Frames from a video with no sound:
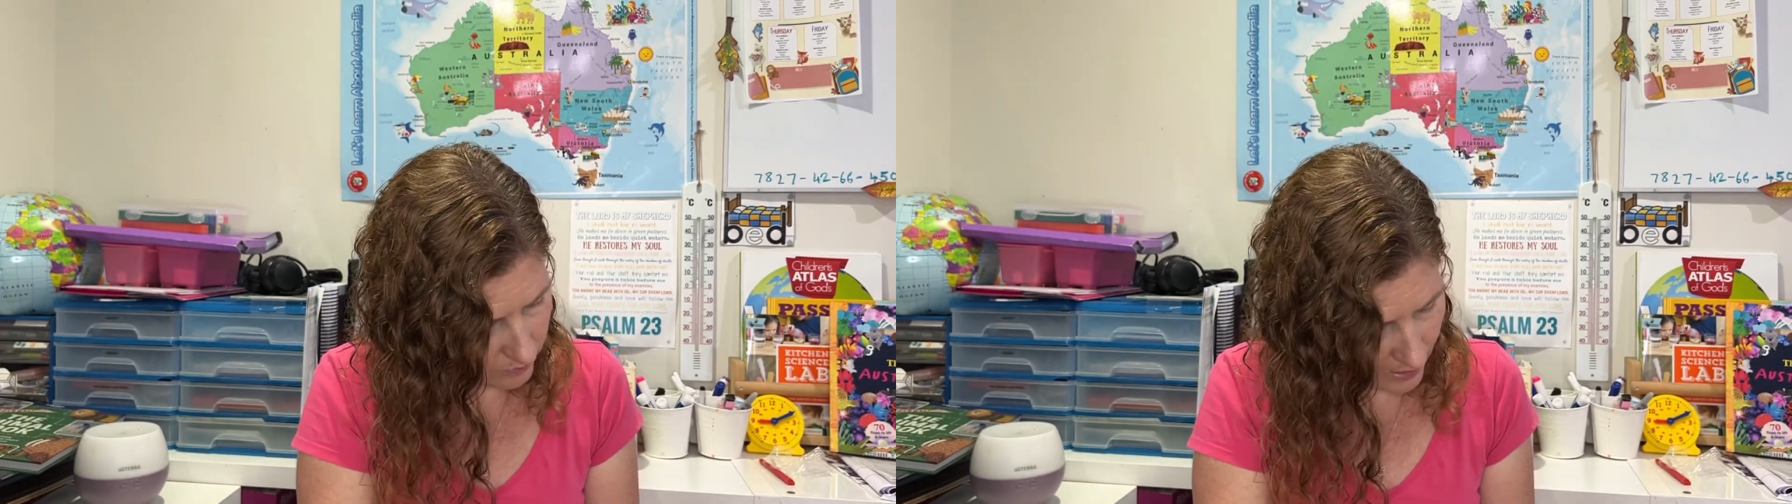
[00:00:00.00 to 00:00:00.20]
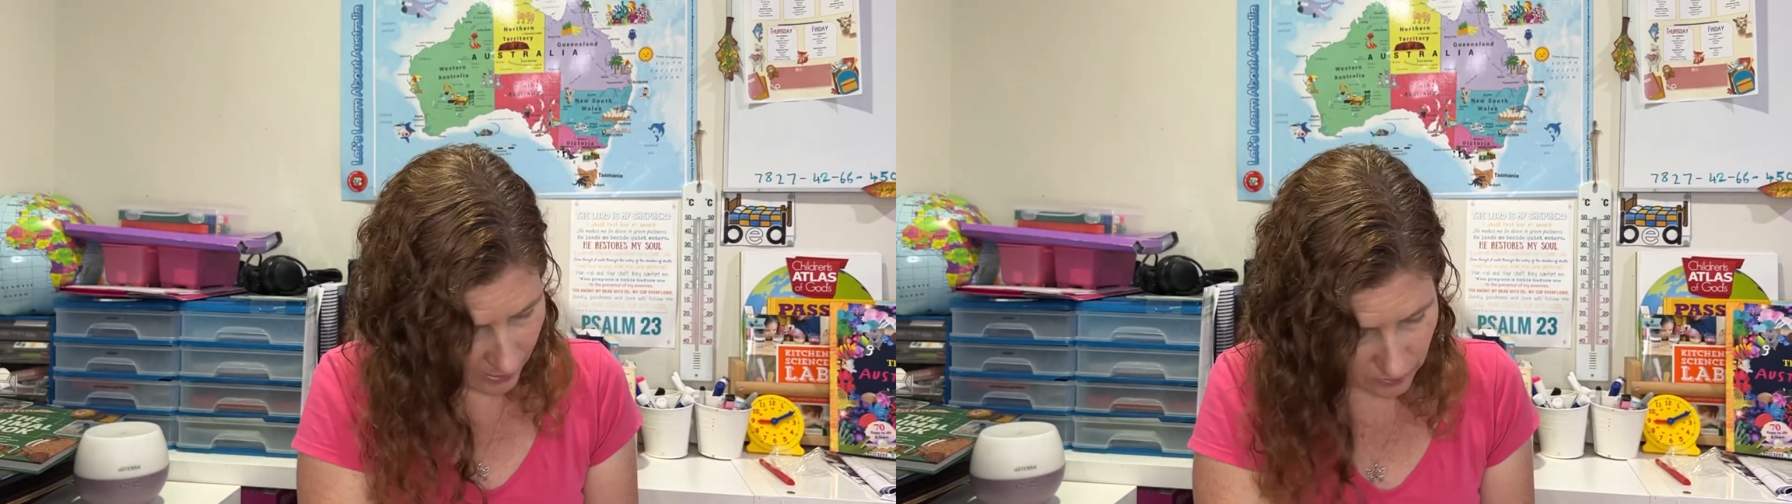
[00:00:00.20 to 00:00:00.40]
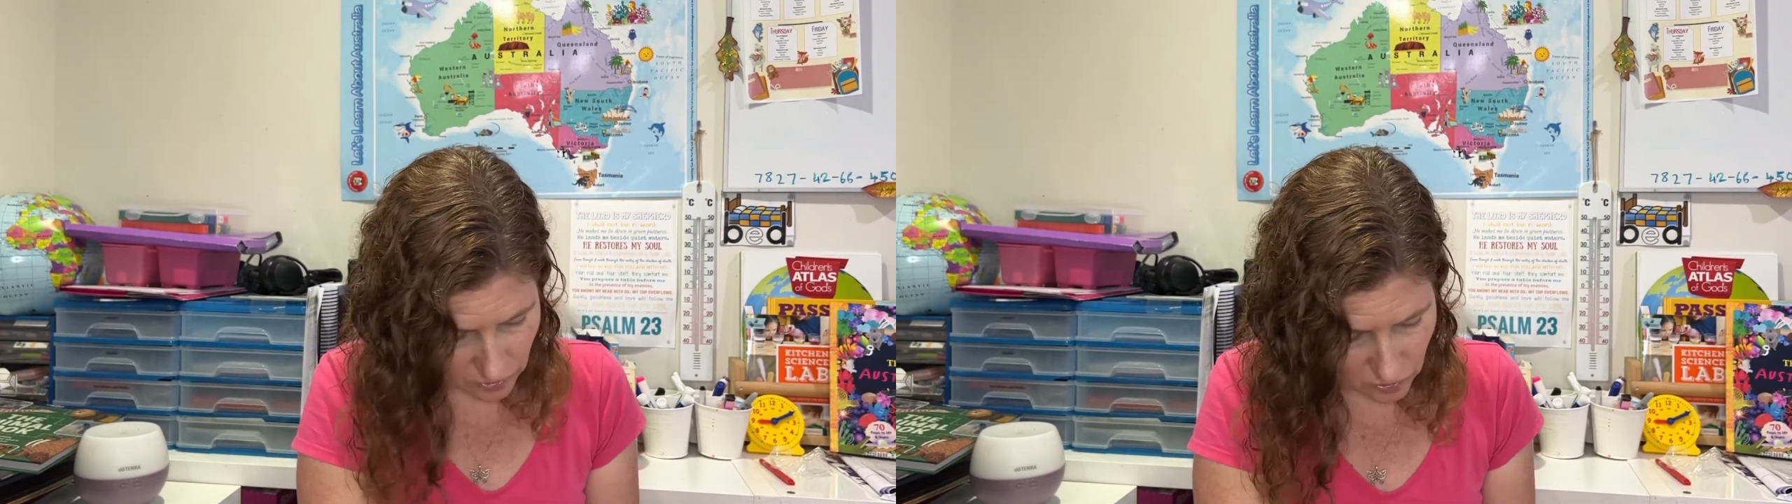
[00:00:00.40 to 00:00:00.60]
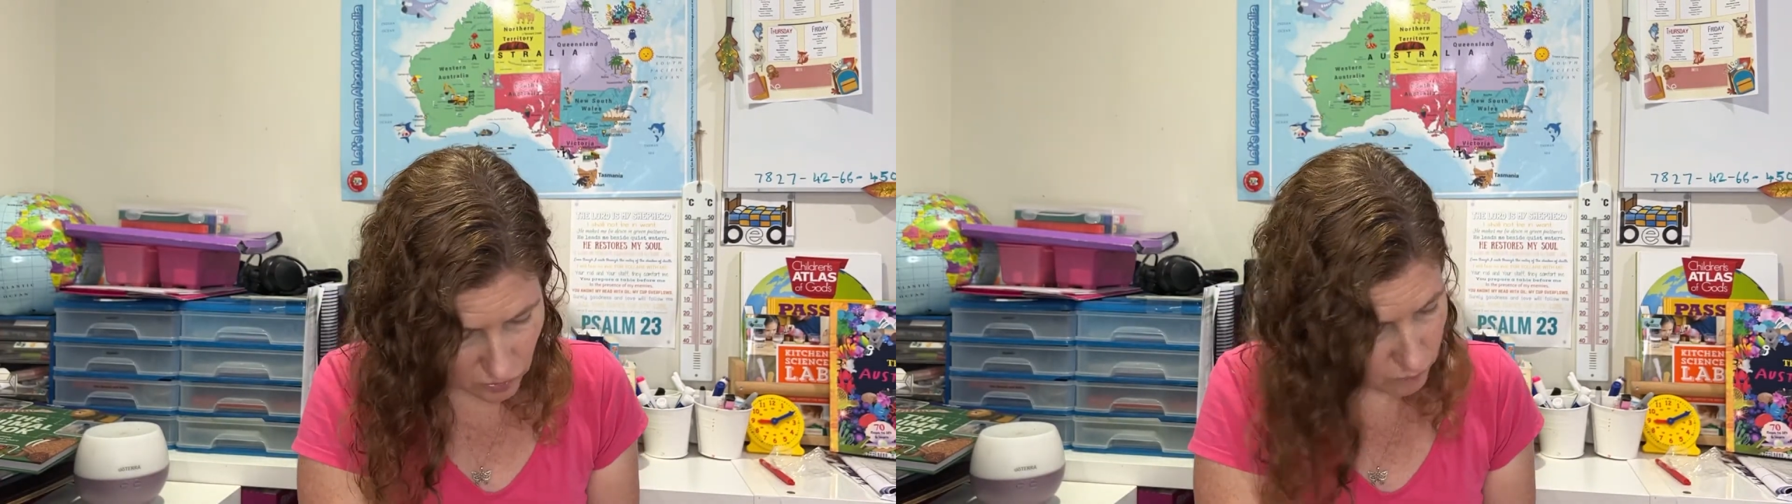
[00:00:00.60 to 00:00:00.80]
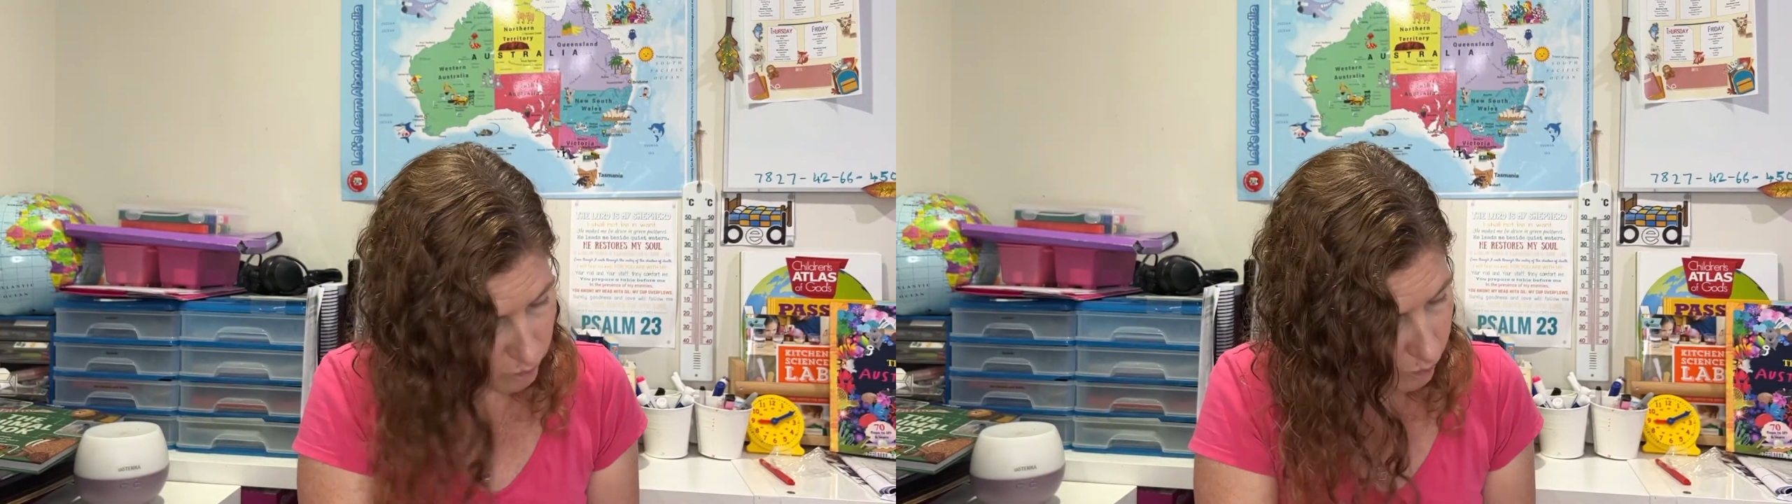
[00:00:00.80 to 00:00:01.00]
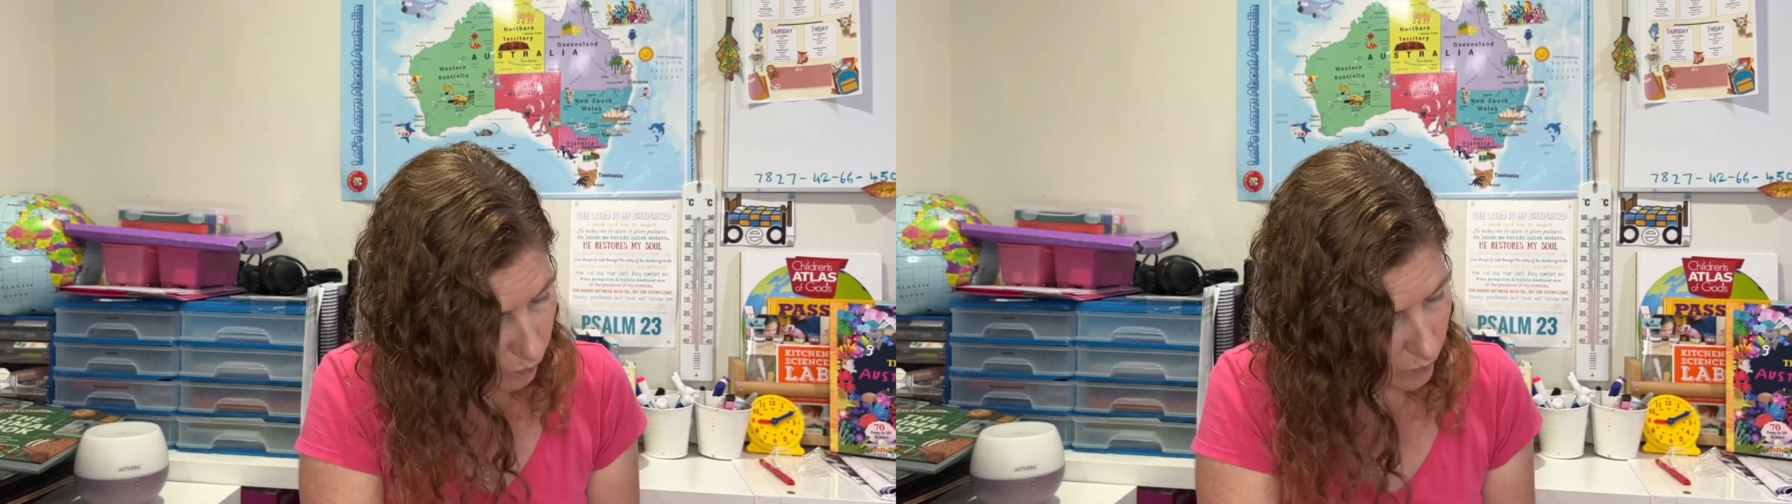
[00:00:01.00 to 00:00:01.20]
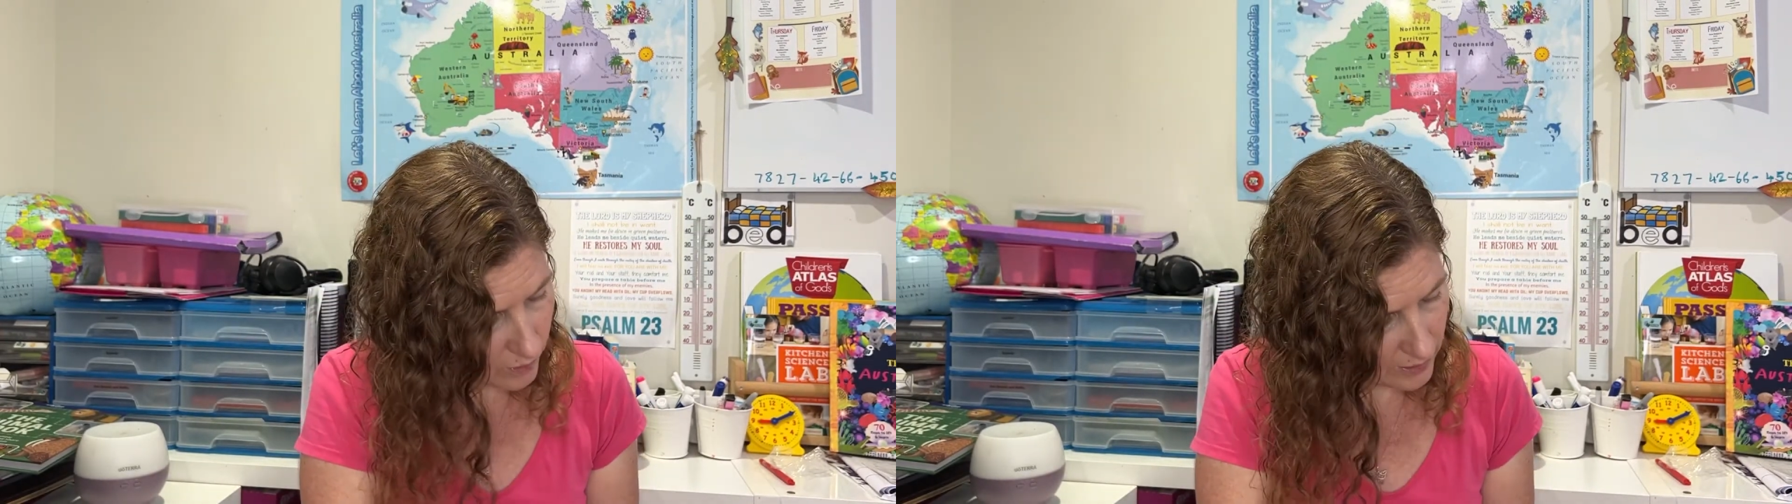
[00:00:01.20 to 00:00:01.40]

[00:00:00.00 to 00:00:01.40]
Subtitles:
our sport